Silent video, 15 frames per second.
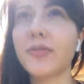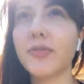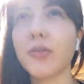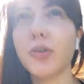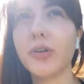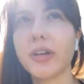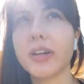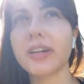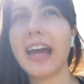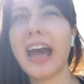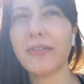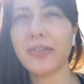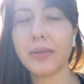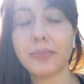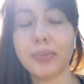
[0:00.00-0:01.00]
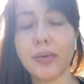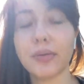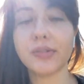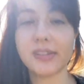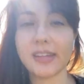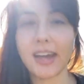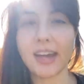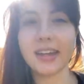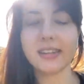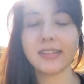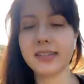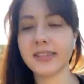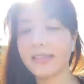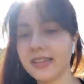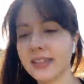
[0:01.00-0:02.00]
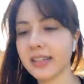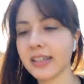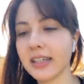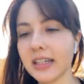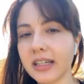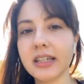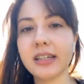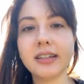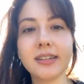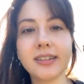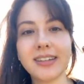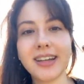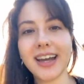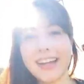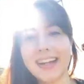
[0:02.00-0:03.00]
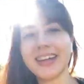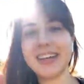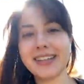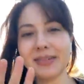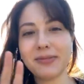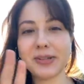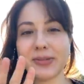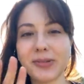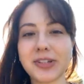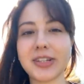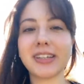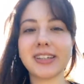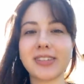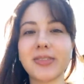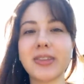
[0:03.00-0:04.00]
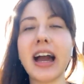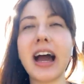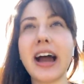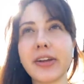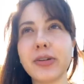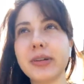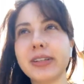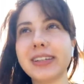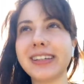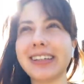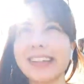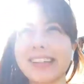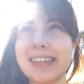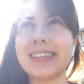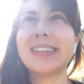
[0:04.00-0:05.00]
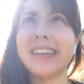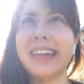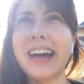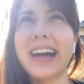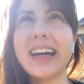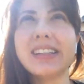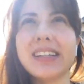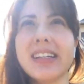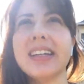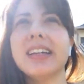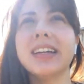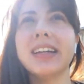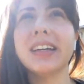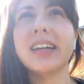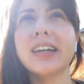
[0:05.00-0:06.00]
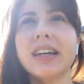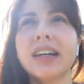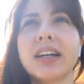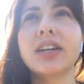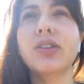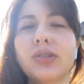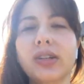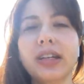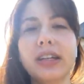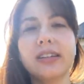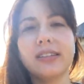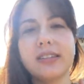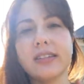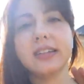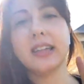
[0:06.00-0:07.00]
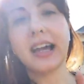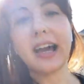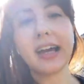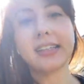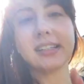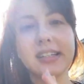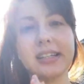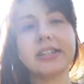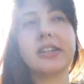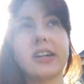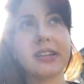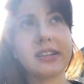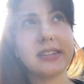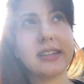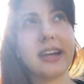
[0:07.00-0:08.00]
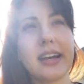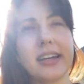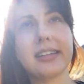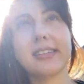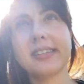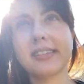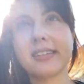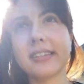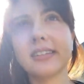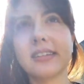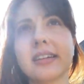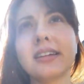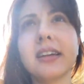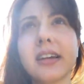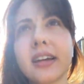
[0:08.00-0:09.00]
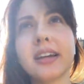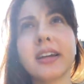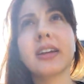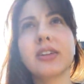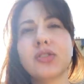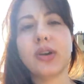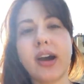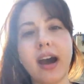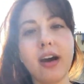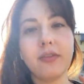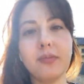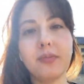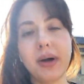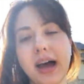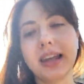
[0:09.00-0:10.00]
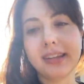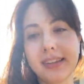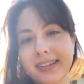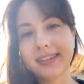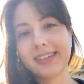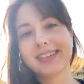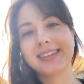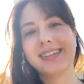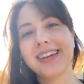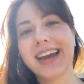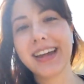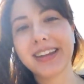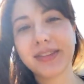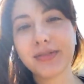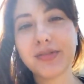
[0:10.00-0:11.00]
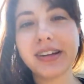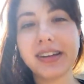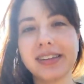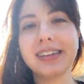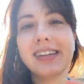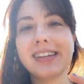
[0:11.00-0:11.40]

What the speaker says: for having both sides. Hey, someone's watching. So the argument is that you need light and dark sides to have balance. And the funny thing